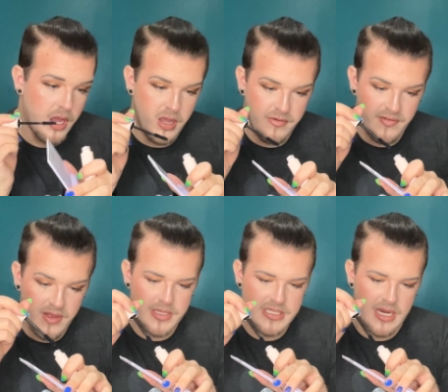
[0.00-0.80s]
of
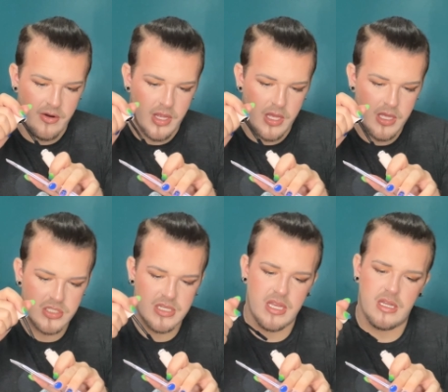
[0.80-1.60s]
the mascara
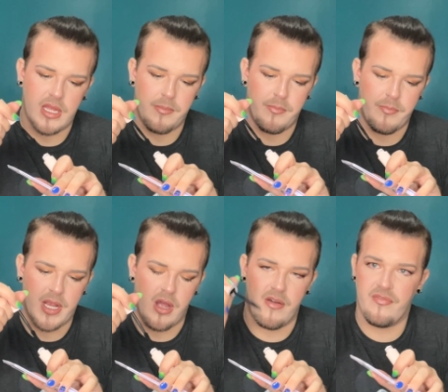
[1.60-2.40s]
just kind of like
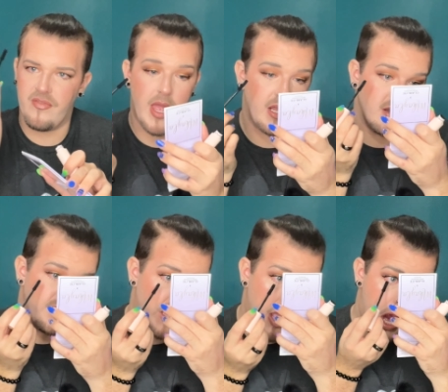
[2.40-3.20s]
pick off the end of
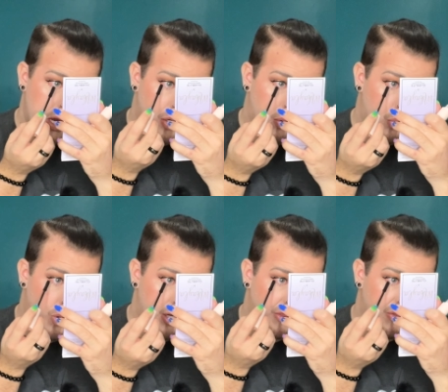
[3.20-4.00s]
it and you can
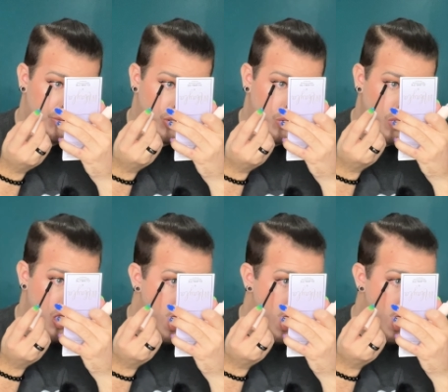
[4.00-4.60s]
run it through